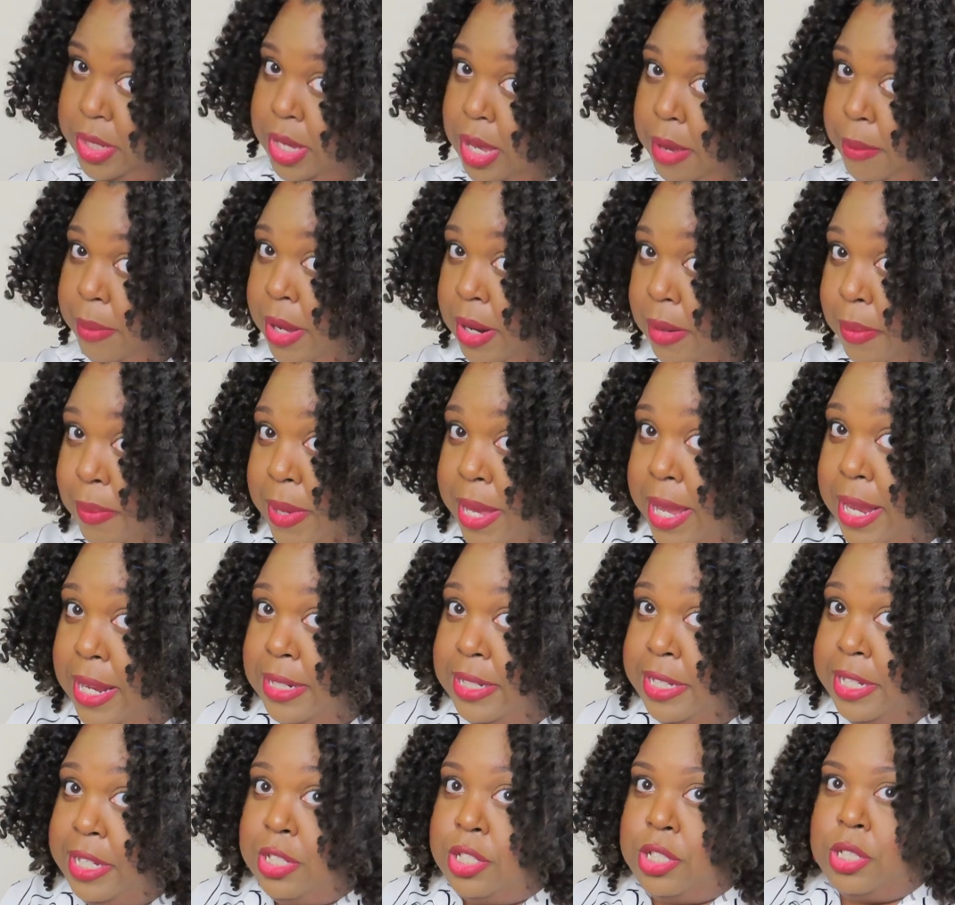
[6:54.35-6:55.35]
Y'all better pay
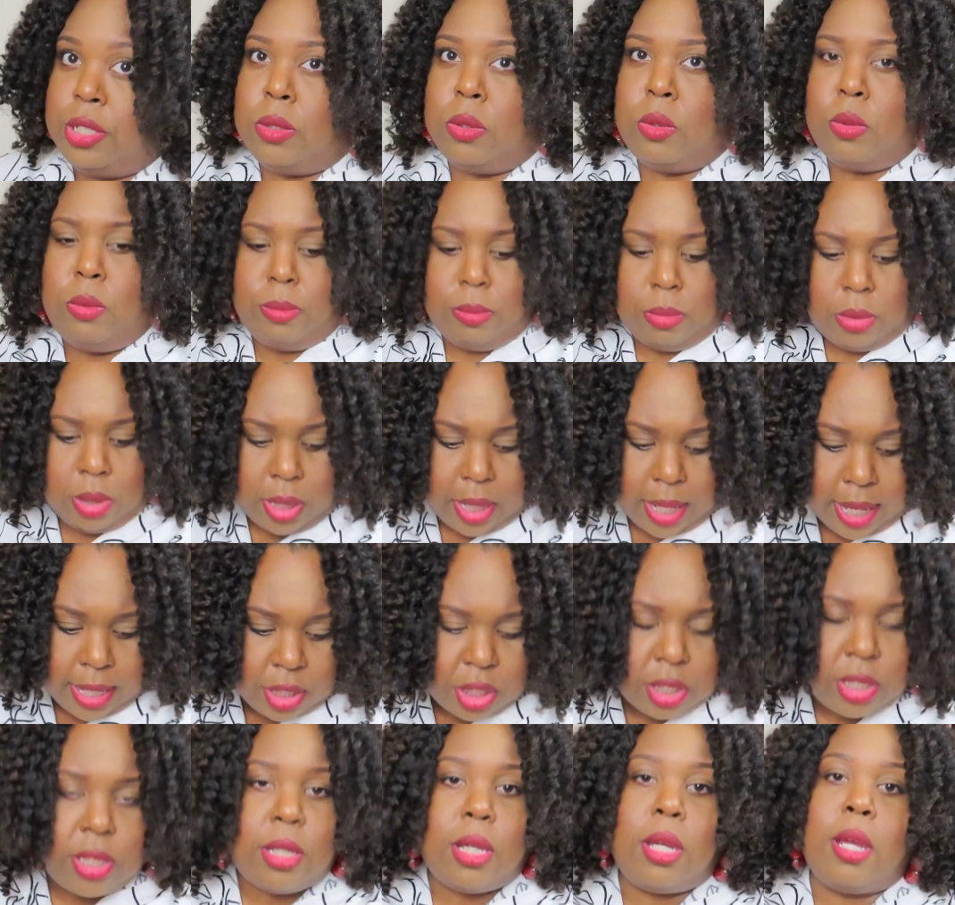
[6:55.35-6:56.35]
attention. Oh, did
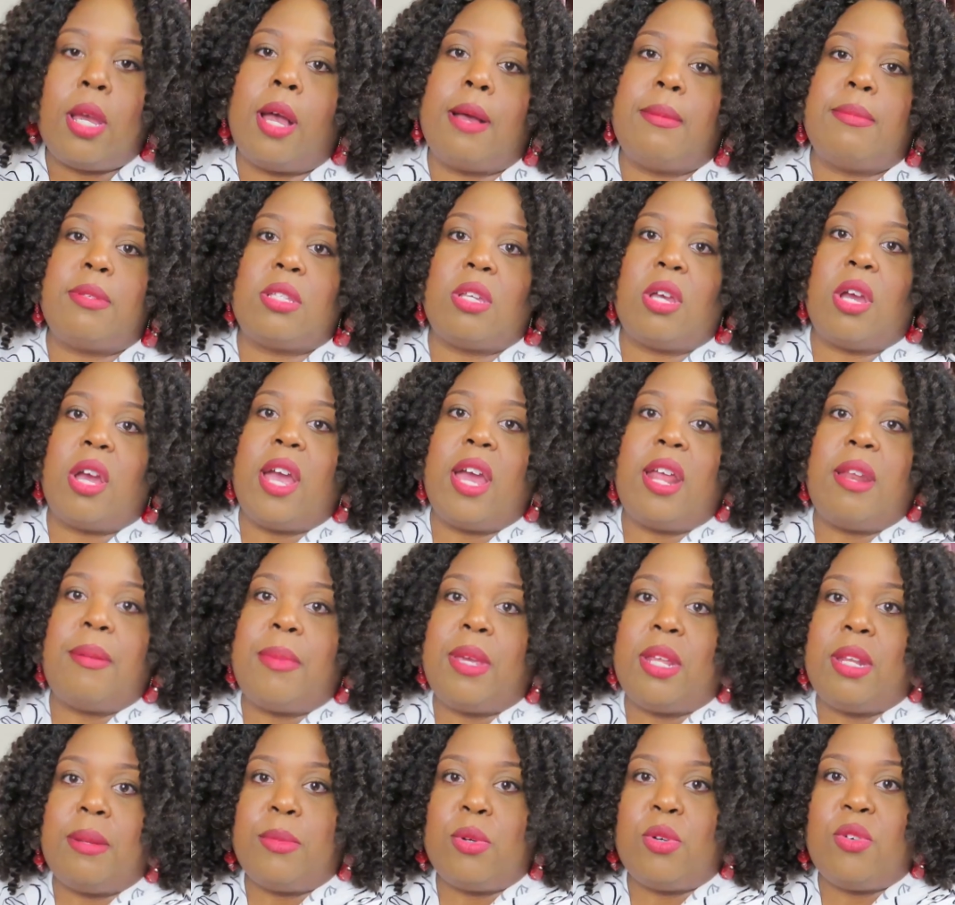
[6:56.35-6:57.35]
I just? I'm sorry. I
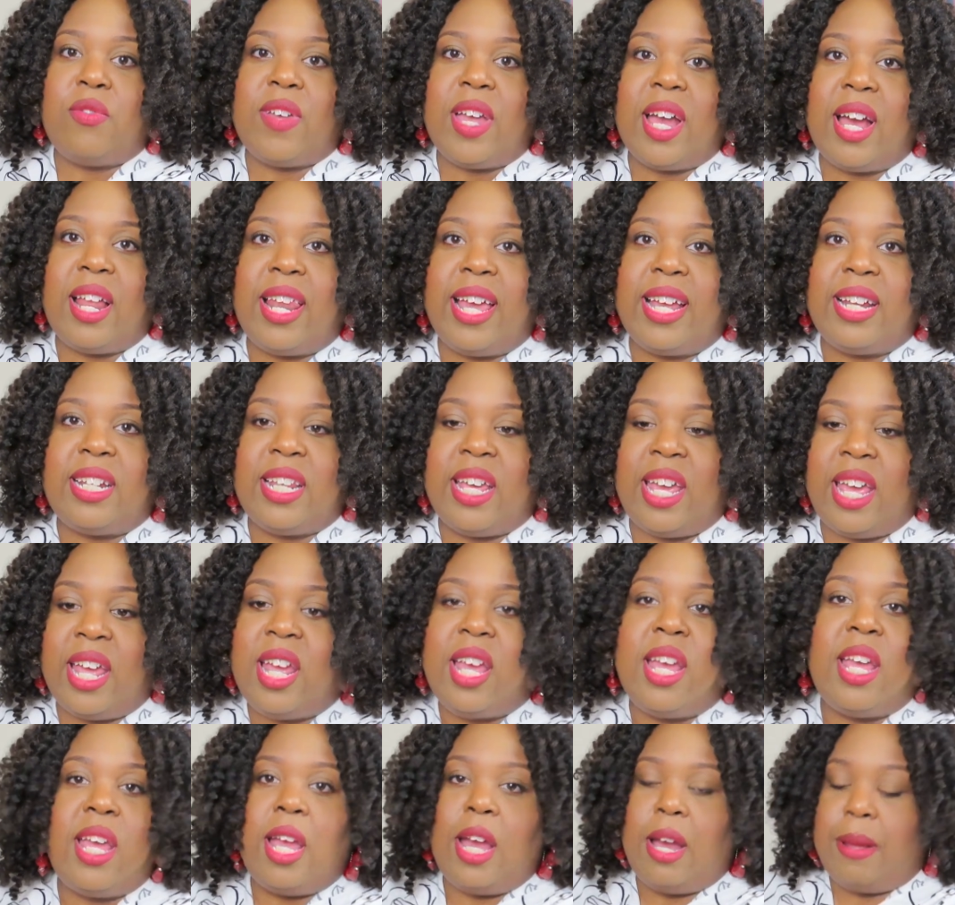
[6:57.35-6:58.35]
didn't mean to move y'all like
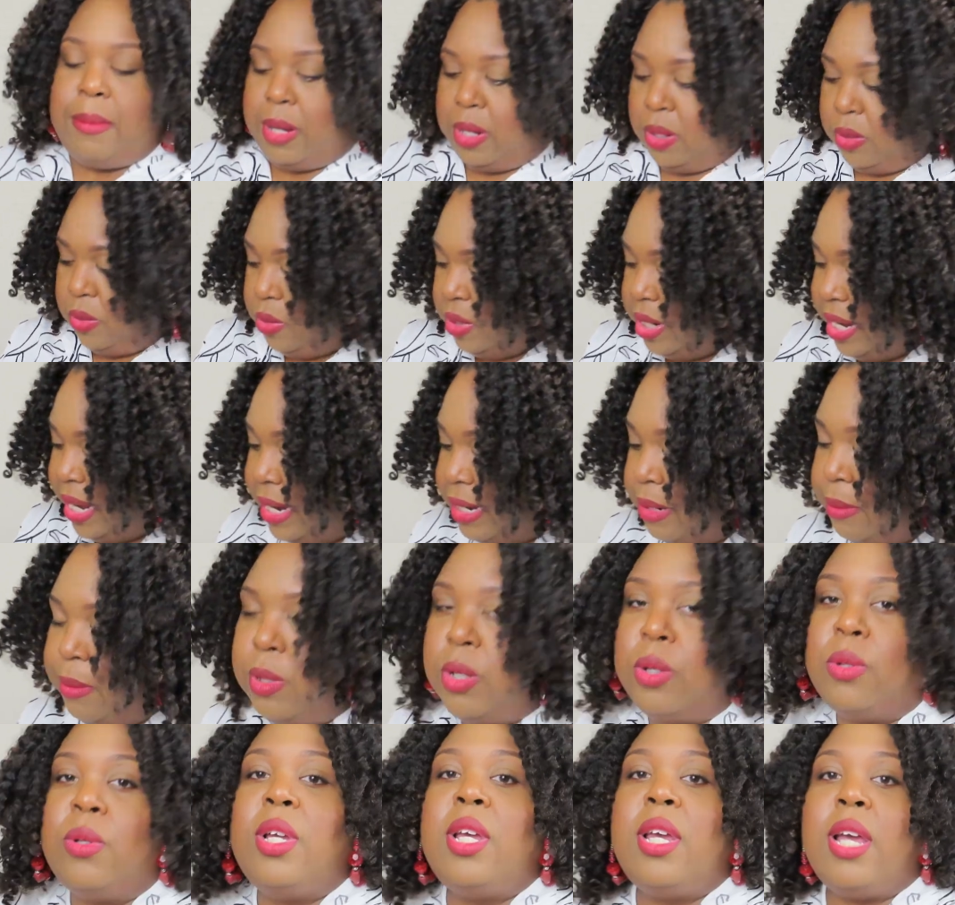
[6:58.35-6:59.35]
that. I'm not going to do that
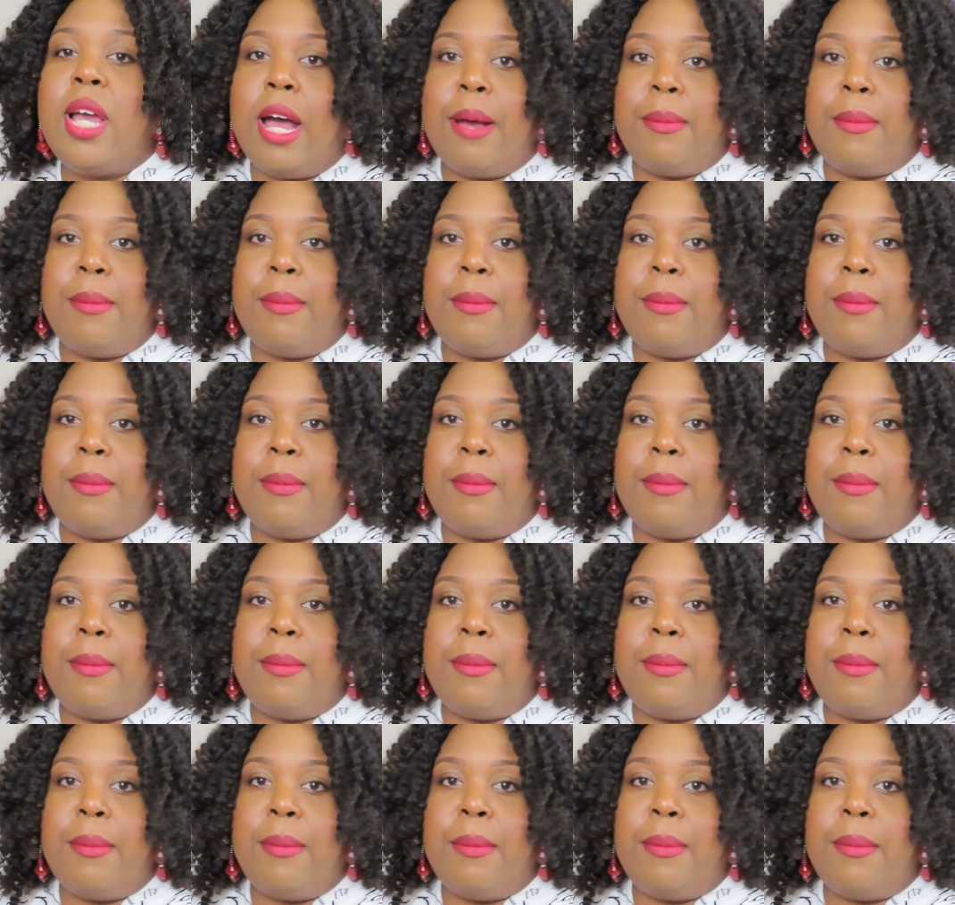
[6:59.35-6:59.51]
anymore.